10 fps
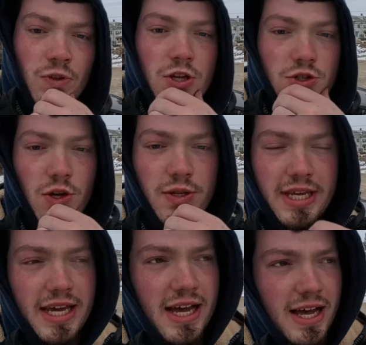So
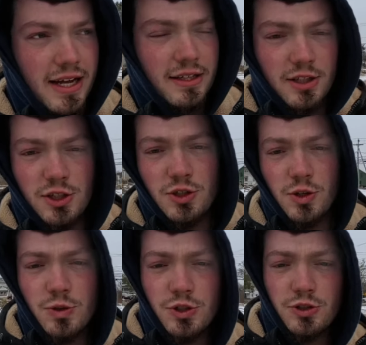the
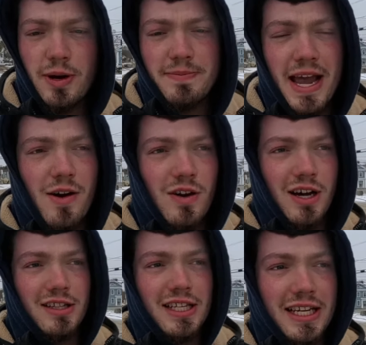screws stripped out
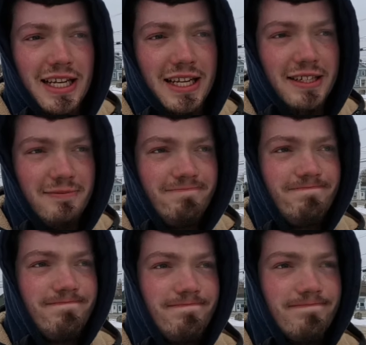on the
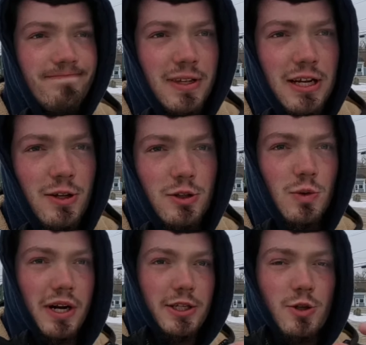little
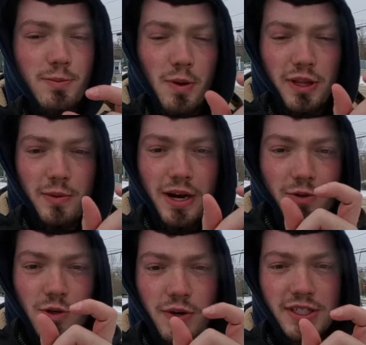20 tooth pulley when I
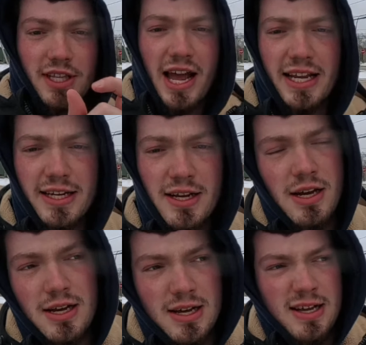was going to slide it
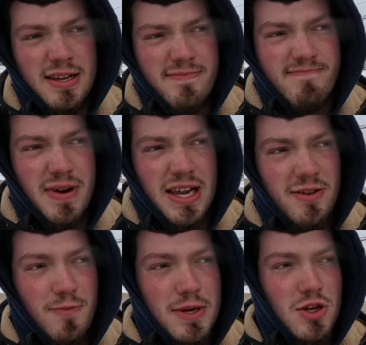might
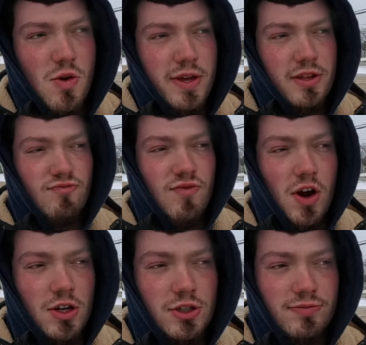have been going the
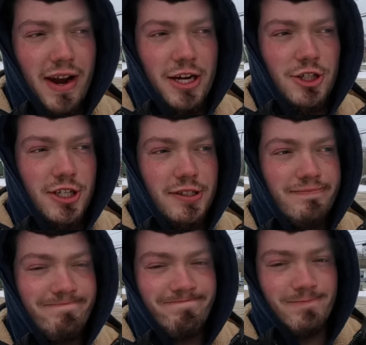wrong direction.
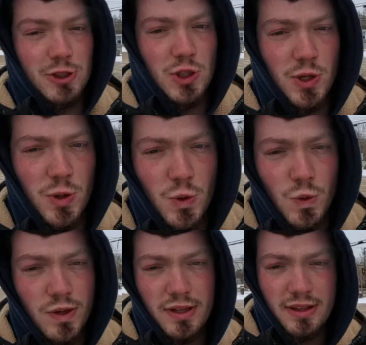
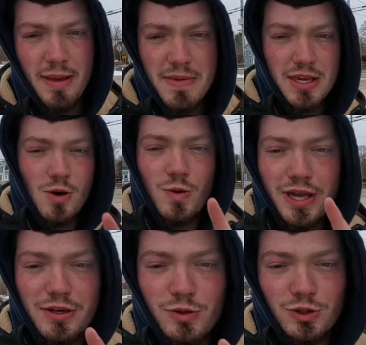So let me go get new